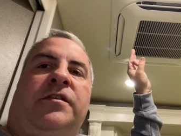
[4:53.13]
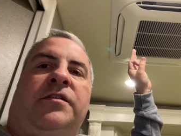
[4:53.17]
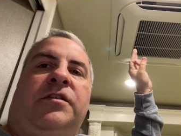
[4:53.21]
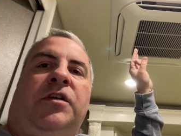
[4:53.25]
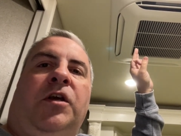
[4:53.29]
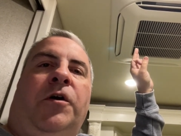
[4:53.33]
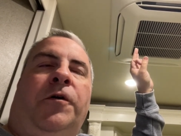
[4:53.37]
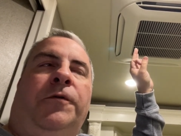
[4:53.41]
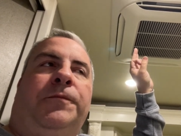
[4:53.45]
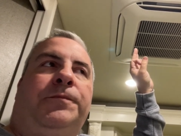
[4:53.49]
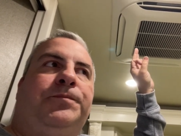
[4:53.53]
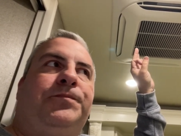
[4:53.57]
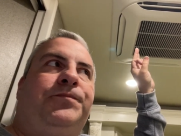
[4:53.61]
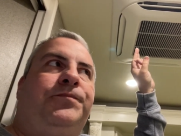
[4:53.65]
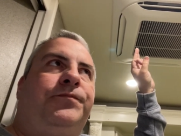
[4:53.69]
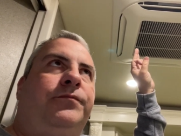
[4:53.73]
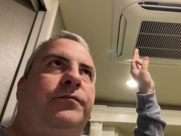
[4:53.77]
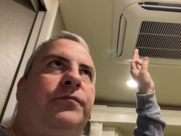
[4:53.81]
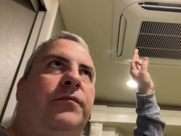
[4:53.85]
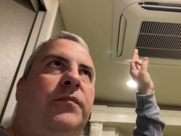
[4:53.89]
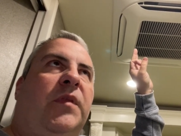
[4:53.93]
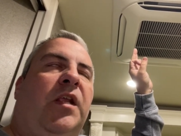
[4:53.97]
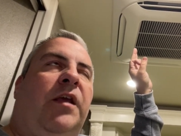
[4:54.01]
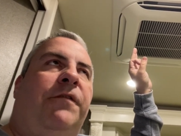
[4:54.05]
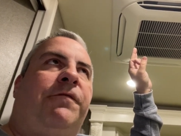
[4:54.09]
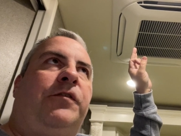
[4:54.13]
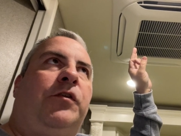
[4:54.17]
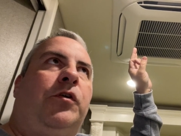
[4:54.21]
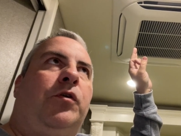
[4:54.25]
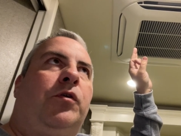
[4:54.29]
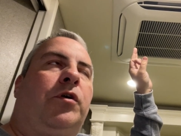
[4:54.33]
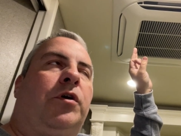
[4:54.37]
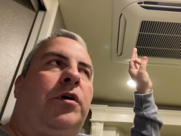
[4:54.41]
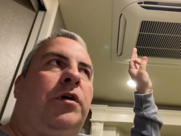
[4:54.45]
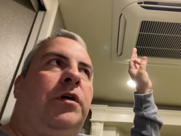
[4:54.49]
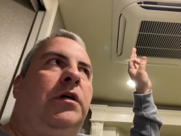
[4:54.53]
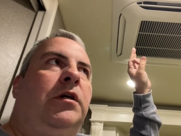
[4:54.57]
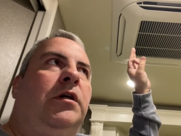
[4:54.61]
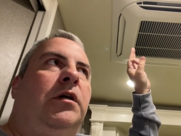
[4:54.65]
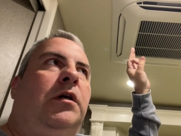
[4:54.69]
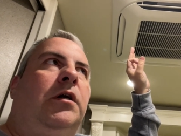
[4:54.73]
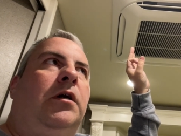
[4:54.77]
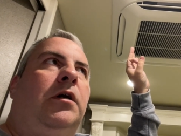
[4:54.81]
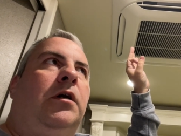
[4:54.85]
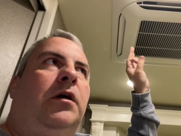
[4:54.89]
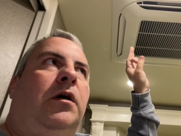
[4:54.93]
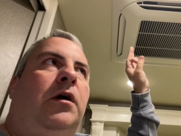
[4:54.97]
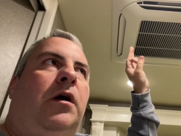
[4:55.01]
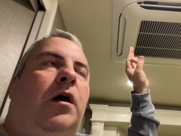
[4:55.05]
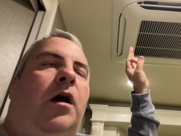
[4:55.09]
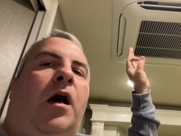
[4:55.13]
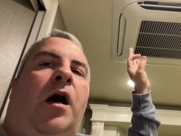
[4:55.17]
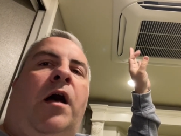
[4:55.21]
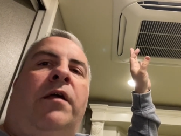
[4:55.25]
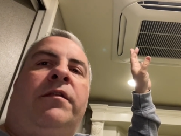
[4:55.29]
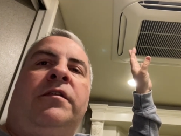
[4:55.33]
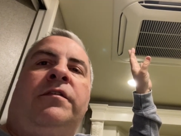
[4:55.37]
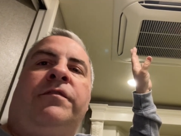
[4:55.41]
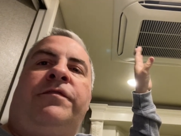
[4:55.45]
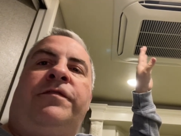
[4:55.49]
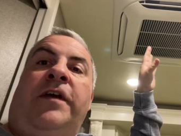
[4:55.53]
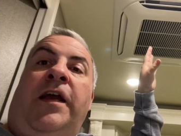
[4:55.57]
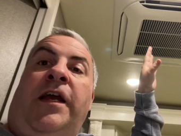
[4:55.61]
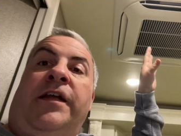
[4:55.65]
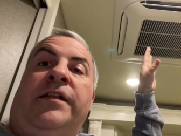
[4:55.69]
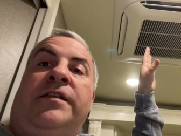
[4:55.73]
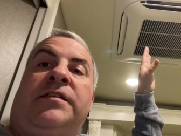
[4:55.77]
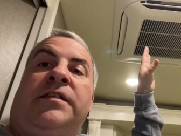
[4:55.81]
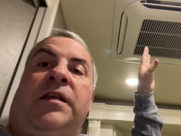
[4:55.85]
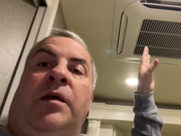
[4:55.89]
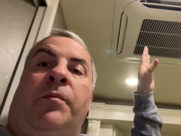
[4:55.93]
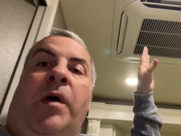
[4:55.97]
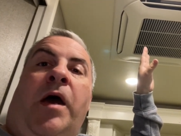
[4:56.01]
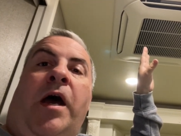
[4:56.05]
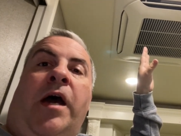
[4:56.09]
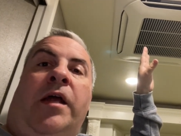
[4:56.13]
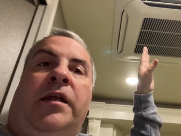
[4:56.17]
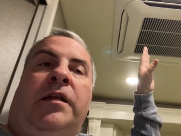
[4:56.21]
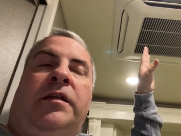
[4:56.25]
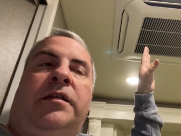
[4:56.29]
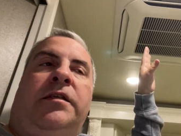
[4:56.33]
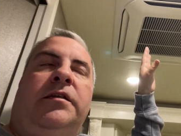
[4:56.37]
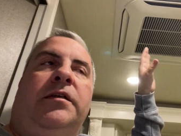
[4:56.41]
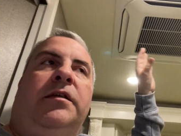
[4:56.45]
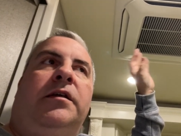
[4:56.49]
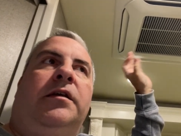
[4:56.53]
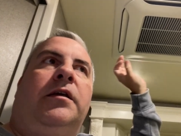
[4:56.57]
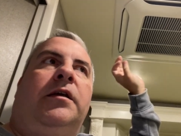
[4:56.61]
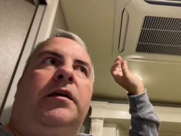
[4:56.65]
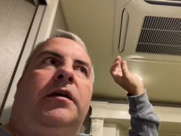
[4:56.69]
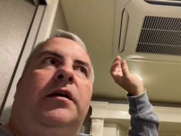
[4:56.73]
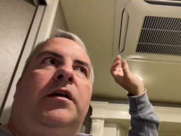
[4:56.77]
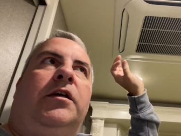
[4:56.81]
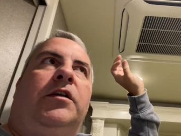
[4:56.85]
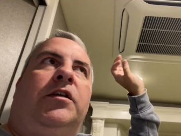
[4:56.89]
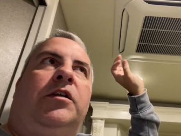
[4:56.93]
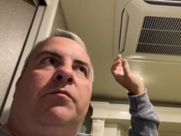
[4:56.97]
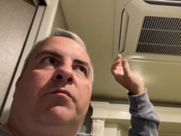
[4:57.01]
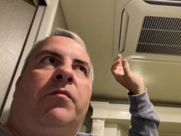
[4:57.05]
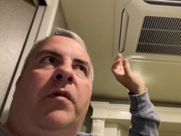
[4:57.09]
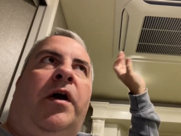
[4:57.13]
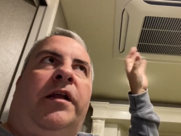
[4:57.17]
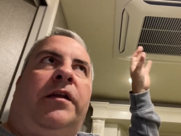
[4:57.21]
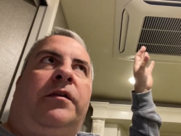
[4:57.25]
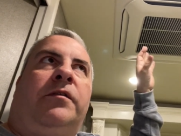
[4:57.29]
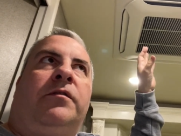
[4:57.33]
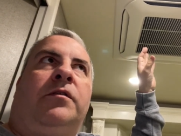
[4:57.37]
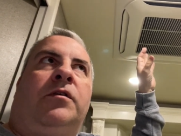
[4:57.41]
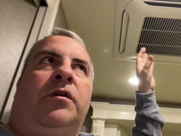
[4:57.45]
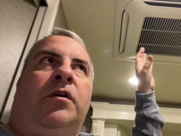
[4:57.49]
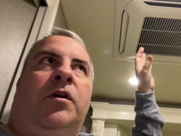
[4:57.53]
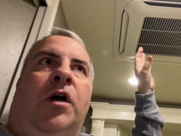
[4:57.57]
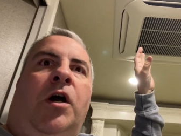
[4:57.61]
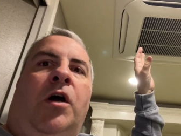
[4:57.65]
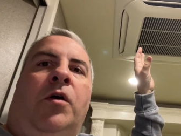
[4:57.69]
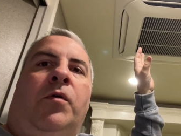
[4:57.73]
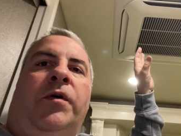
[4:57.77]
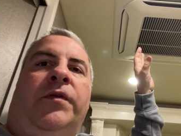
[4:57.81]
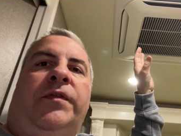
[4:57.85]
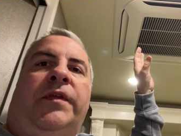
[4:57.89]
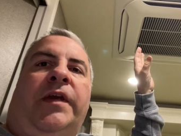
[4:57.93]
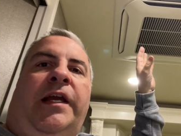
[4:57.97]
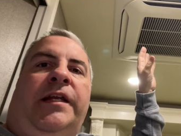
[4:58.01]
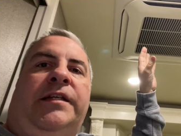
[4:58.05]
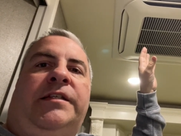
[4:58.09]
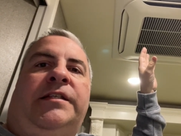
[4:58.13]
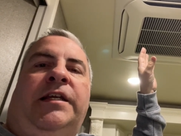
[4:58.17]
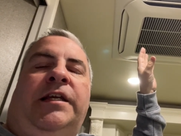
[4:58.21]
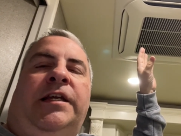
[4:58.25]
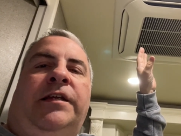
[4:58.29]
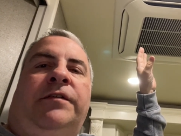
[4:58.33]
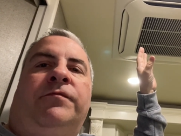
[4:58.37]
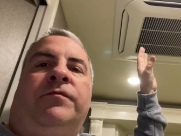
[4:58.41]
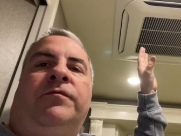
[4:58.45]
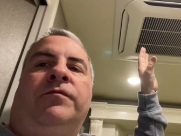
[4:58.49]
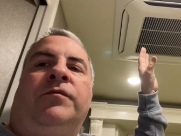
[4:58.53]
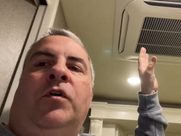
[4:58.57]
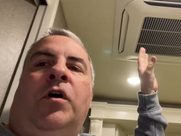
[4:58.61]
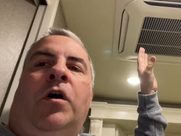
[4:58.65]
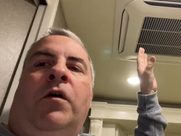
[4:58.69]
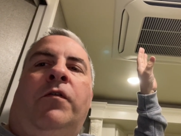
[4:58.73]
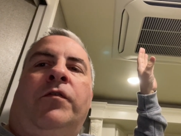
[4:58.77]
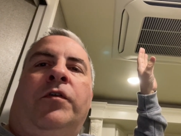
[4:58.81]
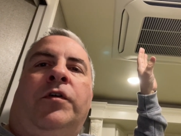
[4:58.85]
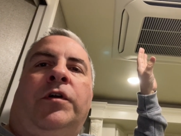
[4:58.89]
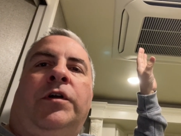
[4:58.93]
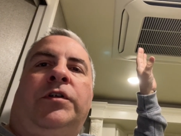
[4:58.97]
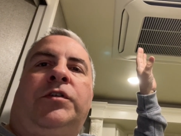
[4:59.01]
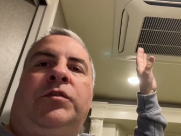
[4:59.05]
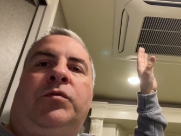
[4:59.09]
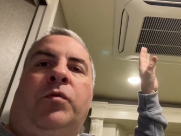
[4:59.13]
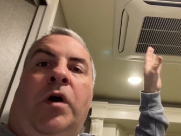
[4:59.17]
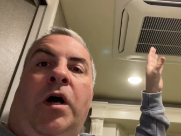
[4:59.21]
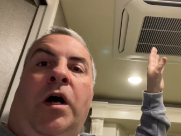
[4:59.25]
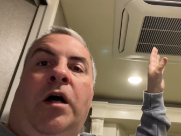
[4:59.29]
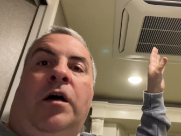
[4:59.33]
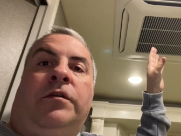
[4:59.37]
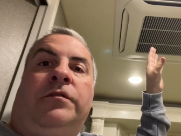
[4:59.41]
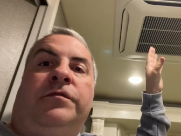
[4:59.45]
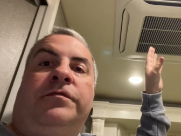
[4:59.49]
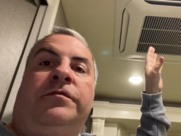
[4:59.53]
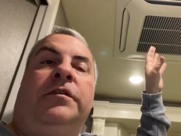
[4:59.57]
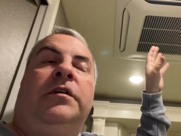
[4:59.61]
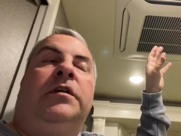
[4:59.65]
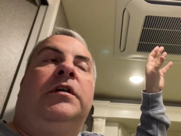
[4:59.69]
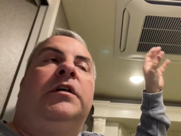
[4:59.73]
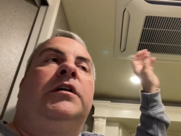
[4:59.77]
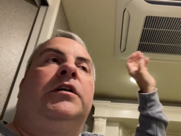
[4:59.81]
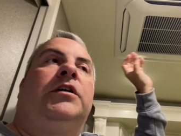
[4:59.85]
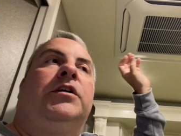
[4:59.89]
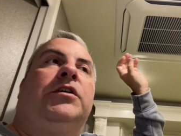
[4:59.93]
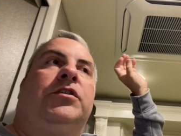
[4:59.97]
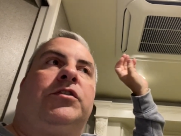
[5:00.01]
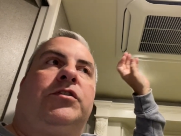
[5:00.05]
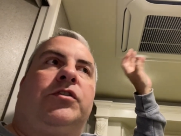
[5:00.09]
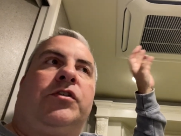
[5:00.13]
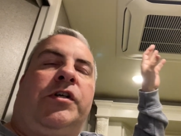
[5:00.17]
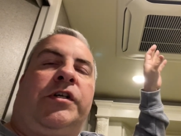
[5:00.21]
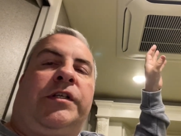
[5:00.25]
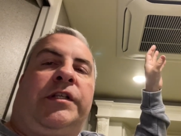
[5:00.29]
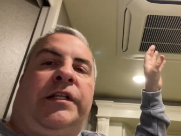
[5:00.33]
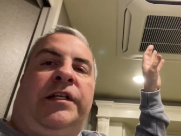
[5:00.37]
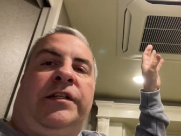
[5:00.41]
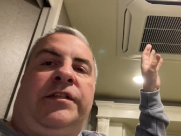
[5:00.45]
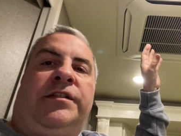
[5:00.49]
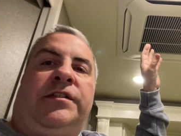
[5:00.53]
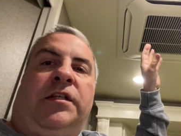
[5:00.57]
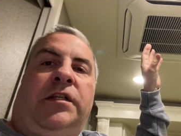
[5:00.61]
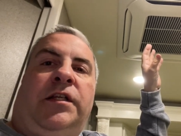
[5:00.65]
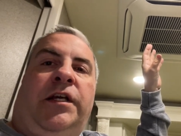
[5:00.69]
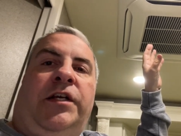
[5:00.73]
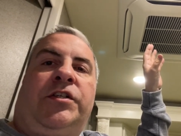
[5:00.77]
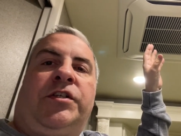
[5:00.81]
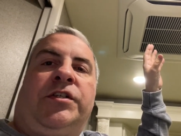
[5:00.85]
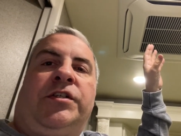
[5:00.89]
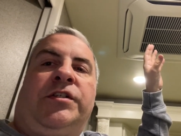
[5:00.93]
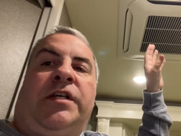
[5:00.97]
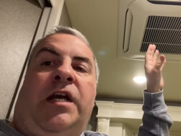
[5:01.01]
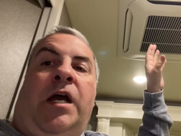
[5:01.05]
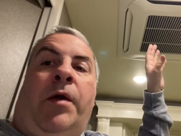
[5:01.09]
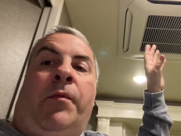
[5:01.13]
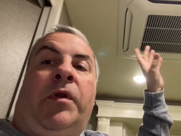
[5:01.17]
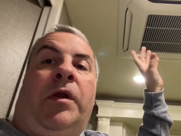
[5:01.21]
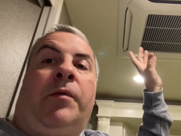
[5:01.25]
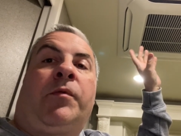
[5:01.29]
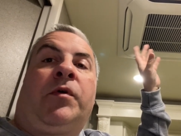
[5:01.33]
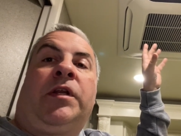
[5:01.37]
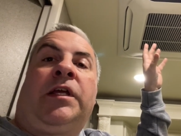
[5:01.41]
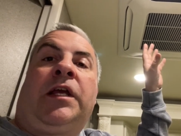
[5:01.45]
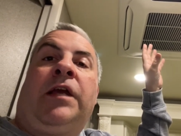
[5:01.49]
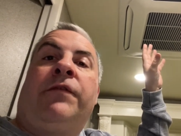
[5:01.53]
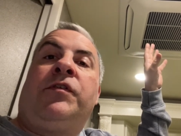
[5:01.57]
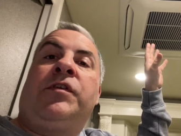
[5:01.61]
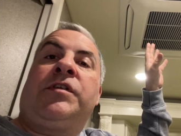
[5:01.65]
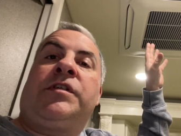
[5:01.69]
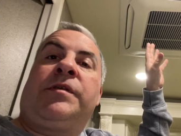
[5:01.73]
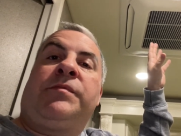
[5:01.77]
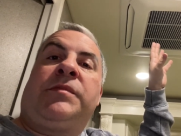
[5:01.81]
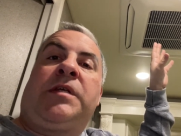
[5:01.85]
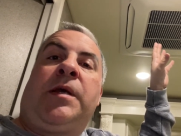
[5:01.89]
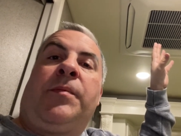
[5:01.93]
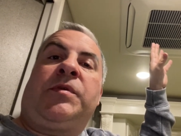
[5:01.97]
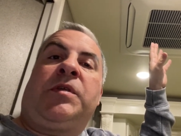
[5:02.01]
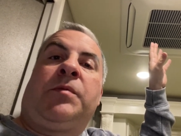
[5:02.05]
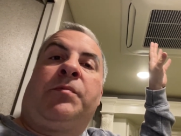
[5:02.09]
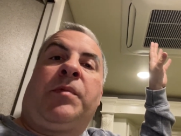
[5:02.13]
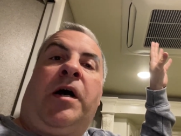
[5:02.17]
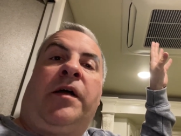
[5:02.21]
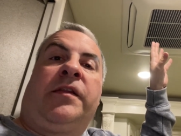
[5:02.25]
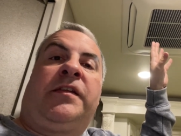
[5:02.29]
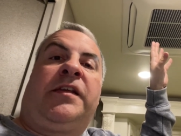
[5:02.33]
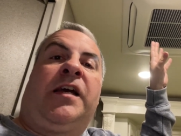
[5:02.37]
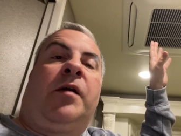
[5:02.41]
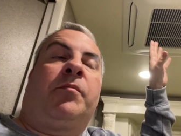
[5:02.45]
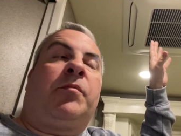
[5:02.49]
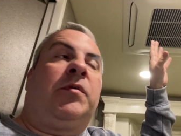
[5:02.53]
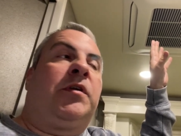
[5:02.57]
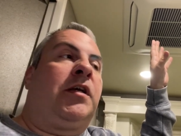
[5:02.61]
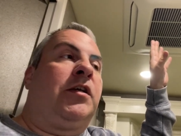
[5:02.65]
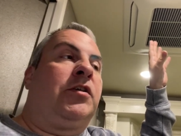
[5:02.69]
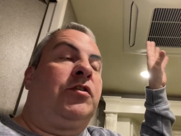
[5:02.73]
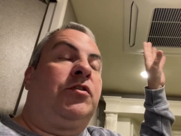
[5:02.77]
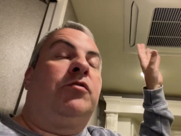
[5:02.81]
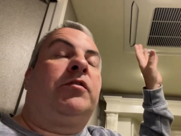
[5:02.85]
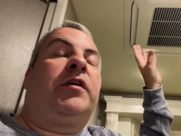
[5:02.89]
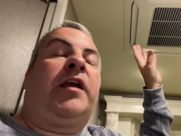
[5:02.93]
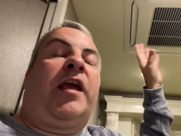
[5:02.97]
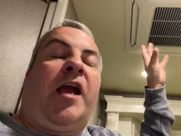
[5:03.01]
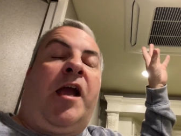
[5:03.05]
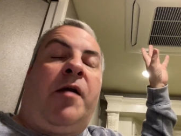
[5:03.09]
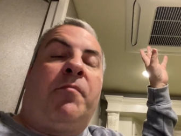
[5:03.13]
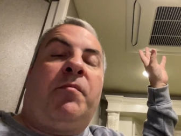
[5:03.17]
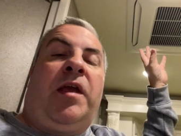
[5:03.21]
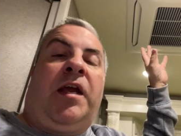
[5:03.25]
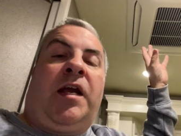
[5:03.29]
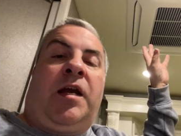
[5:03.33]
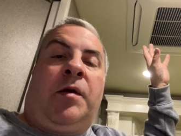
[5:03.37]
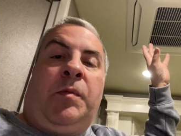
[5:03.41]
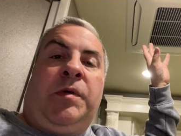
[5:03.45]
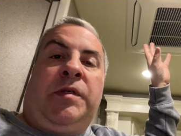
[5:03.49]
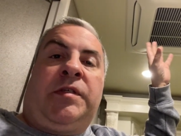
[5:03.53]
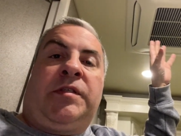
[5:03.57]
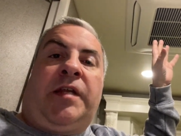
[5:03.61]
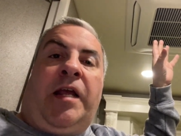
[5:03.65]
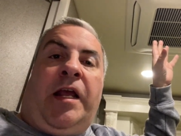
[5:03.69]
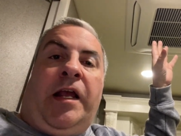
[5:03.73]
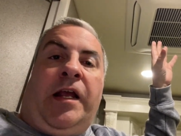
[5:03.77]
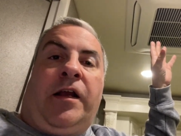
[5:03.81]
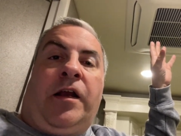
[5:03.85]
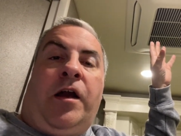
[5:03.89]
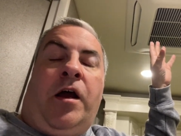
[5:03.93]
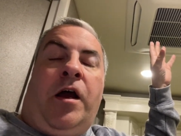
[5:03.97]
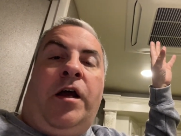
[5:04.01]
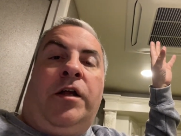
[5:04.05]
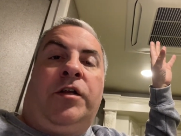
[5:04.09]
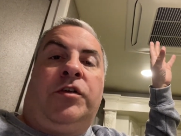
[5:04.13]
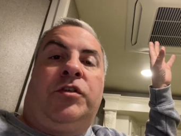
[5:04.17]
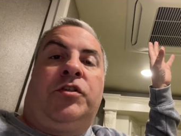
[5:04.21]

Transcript: So if you're on the fence about it, you might go with 18 over 12 during the installation time. And I'm going to give you some tips about that because you can make a mistake on